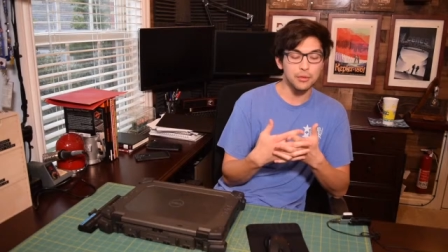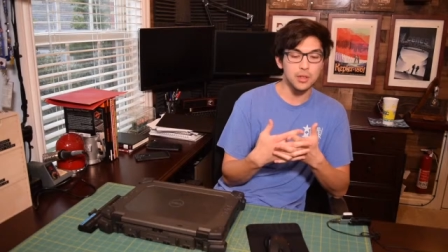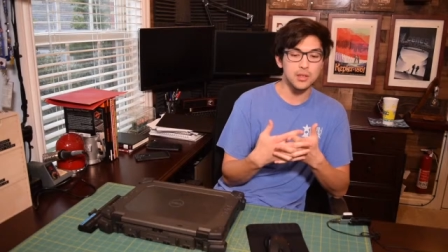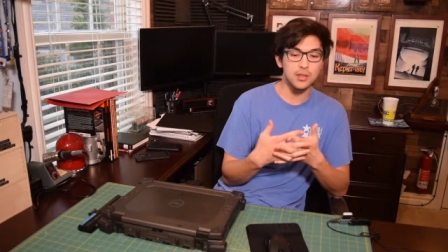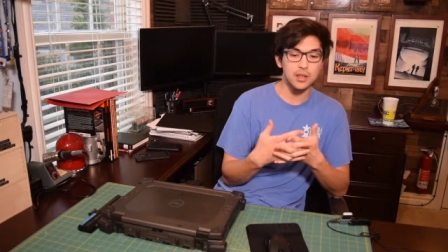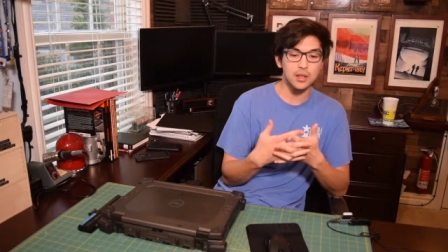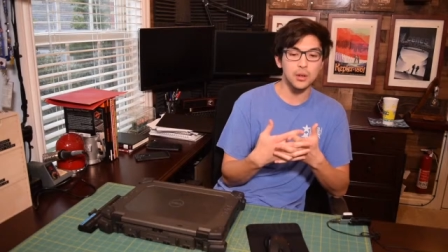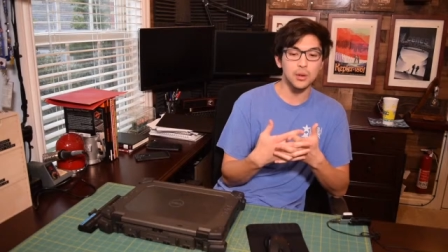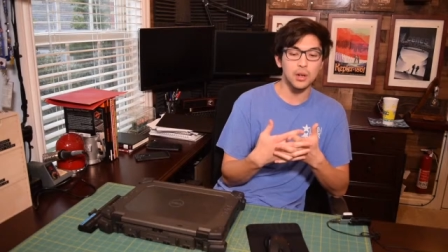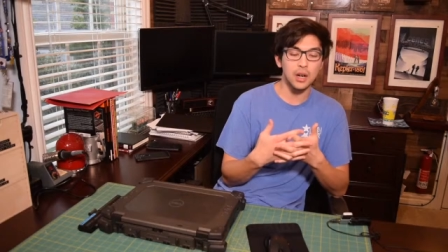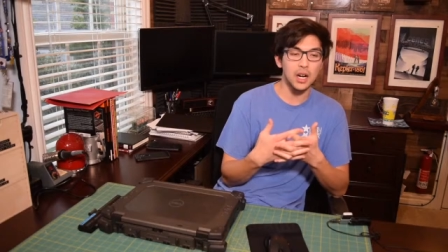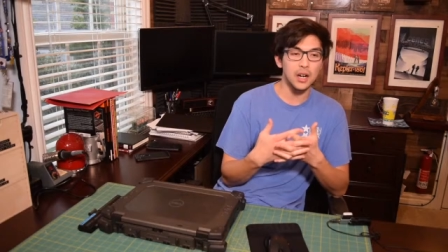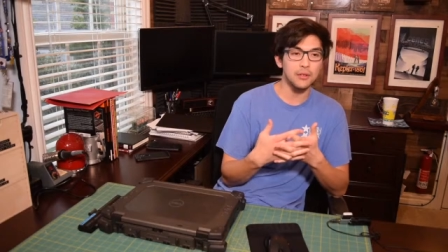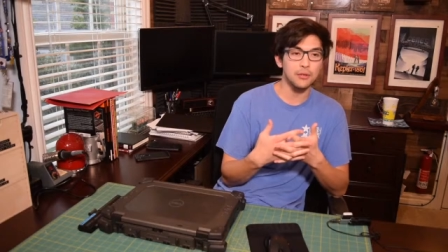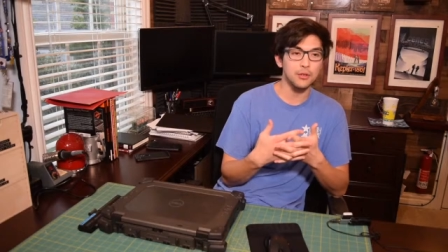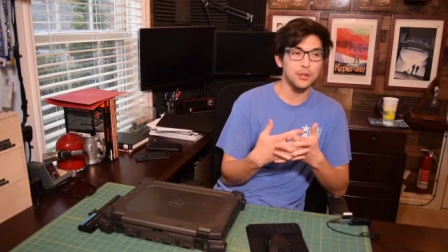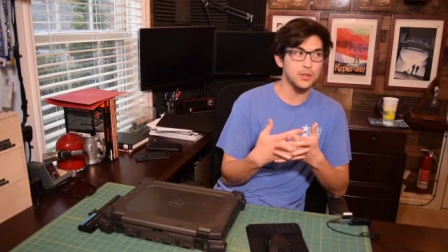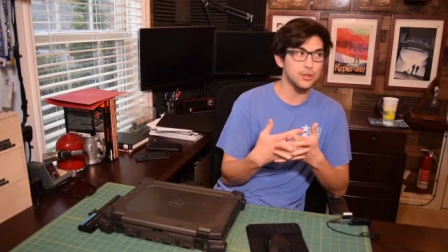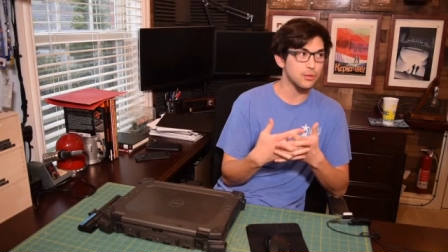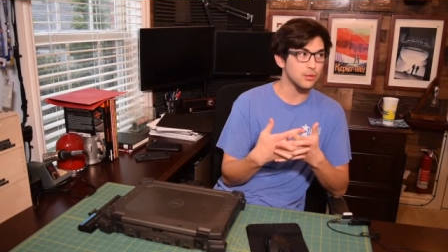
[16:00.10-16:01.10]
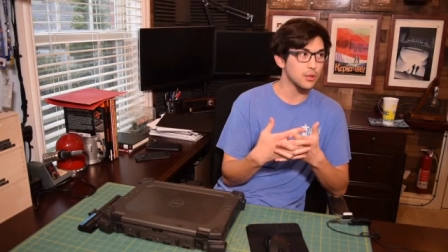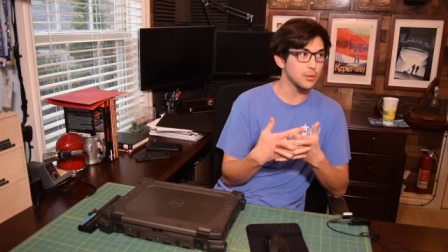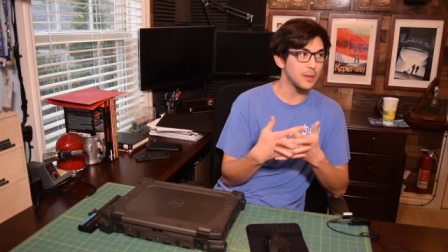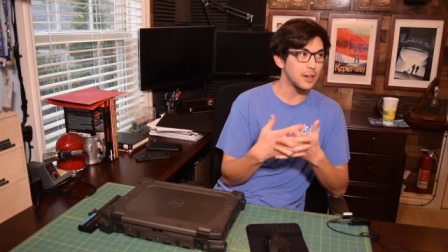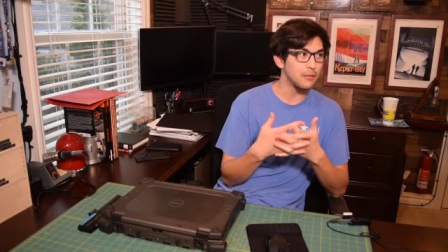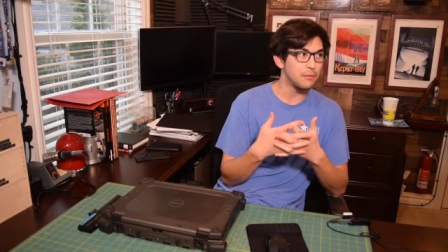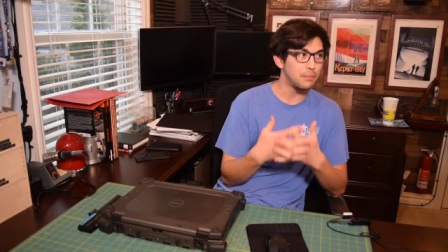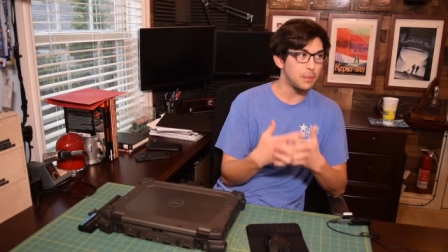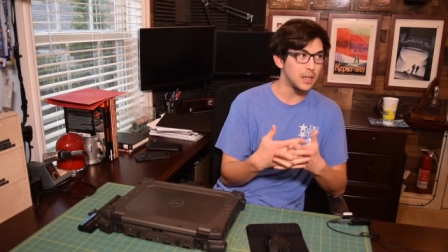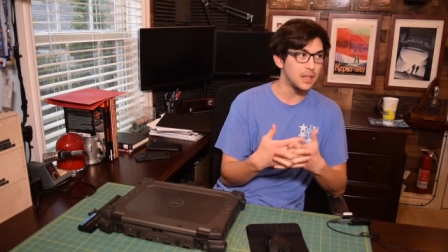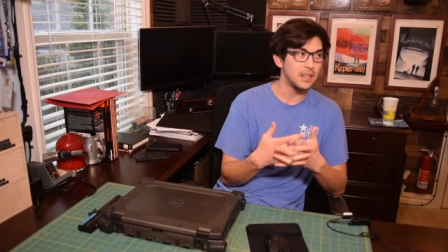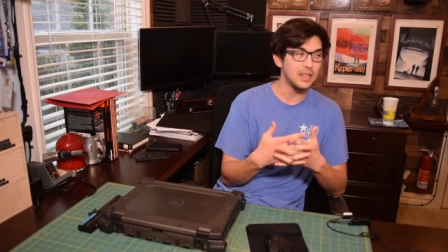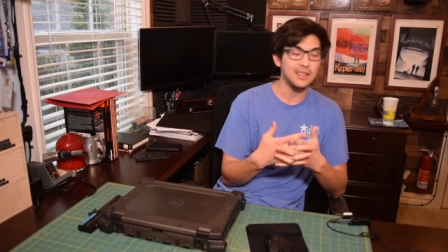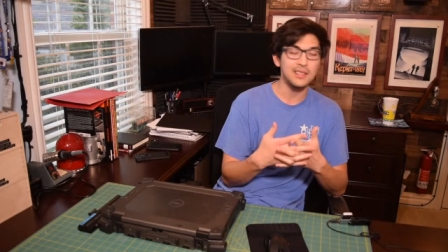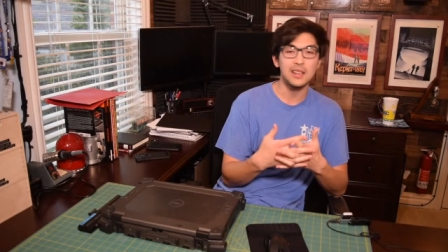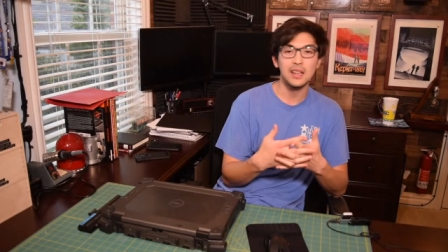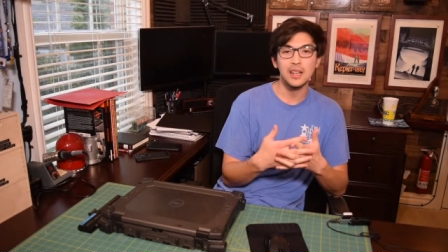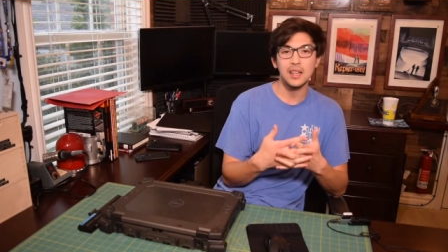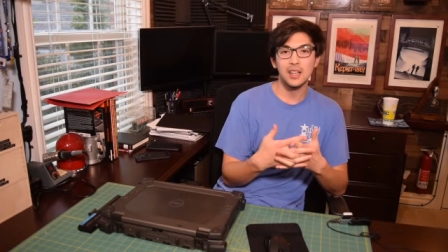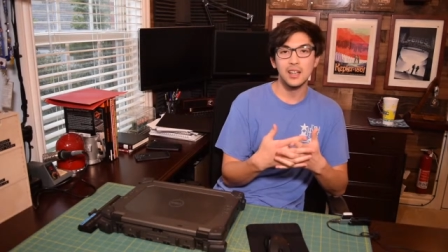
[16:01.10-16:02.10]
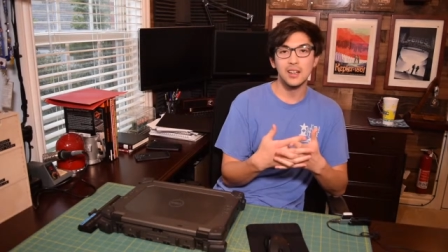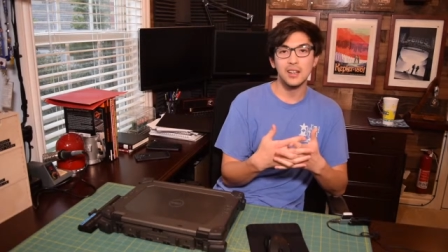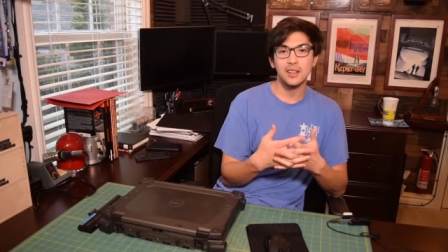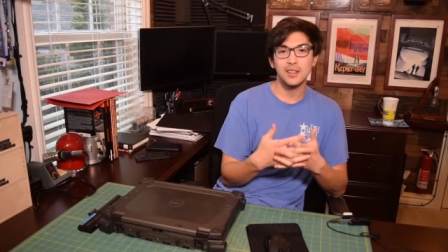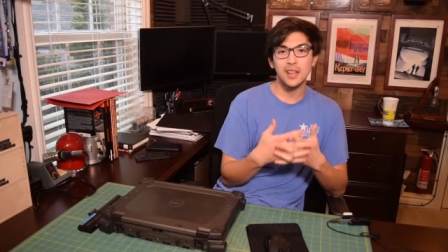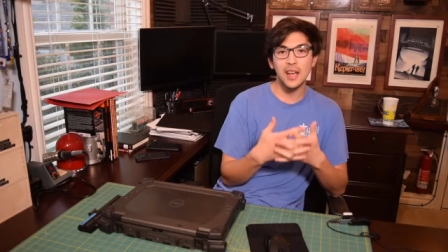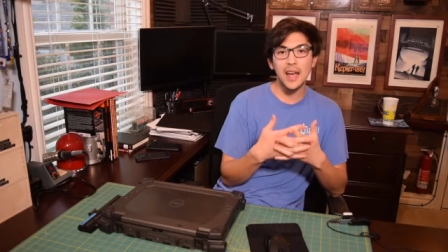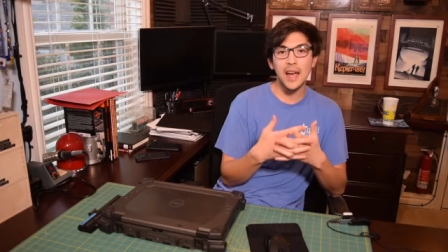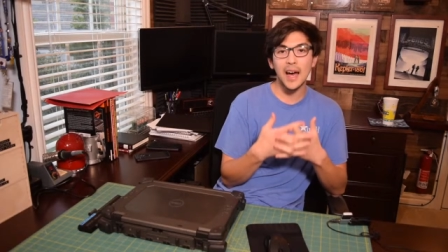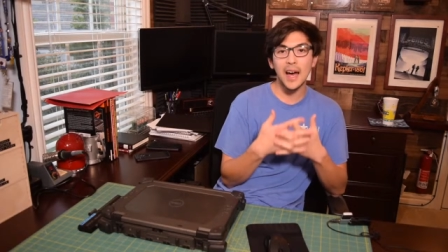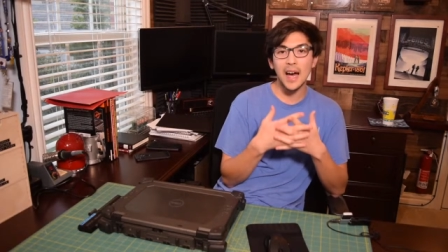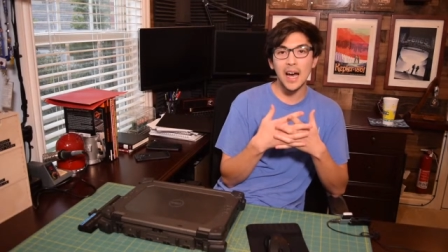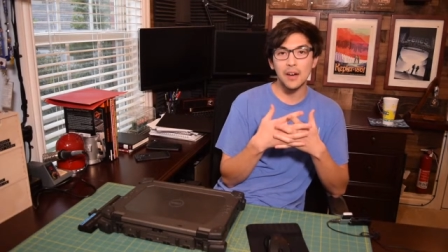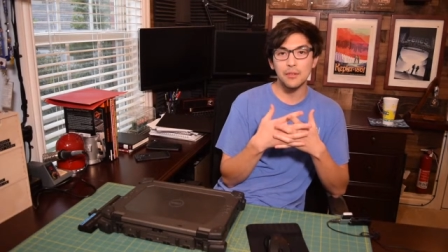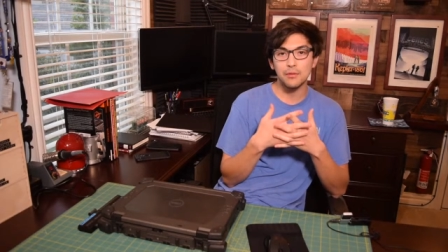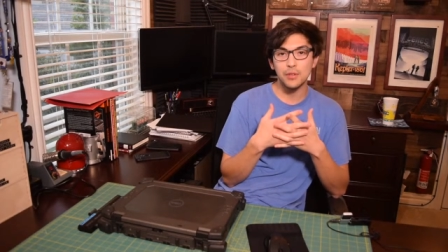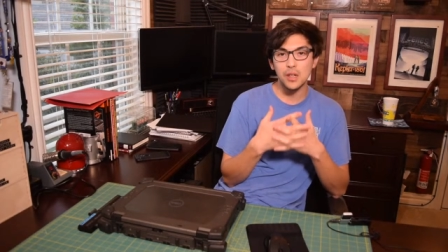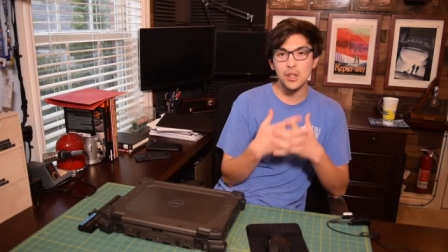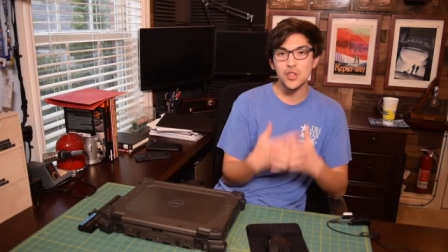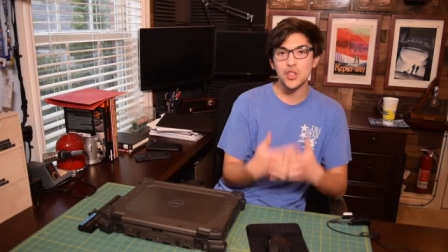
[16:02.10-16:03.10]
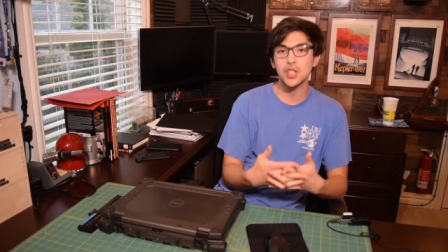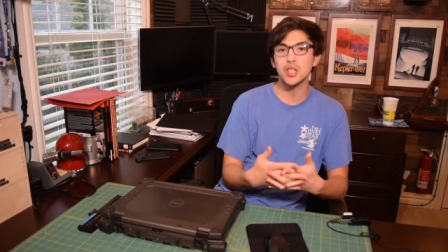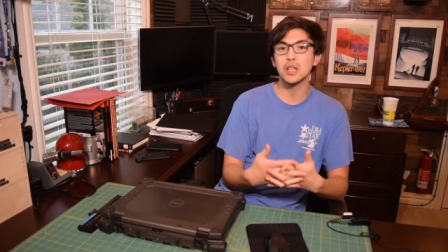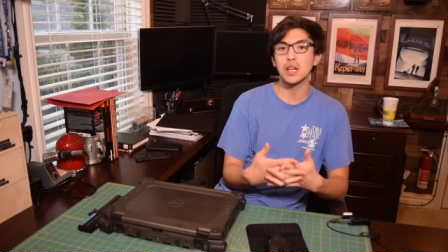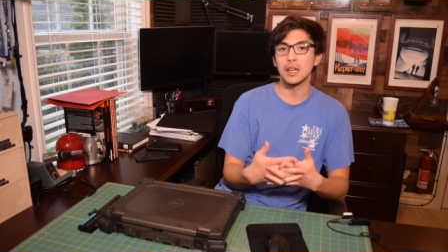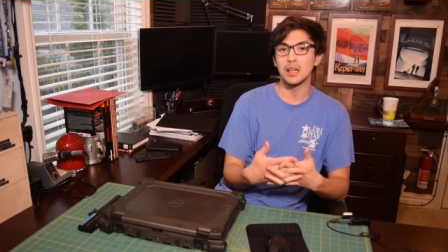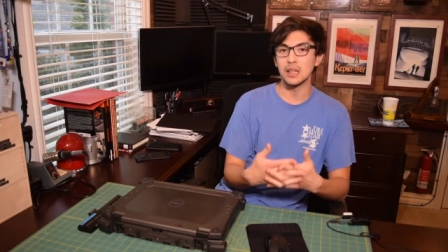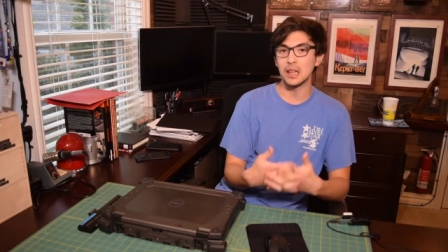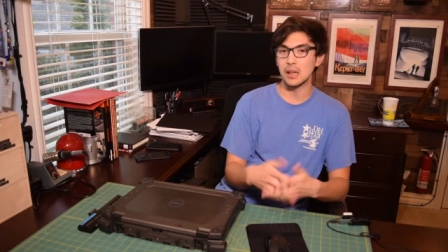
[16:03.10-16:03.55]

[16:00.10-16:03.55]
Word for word: single conference room I've been in, they have VGA.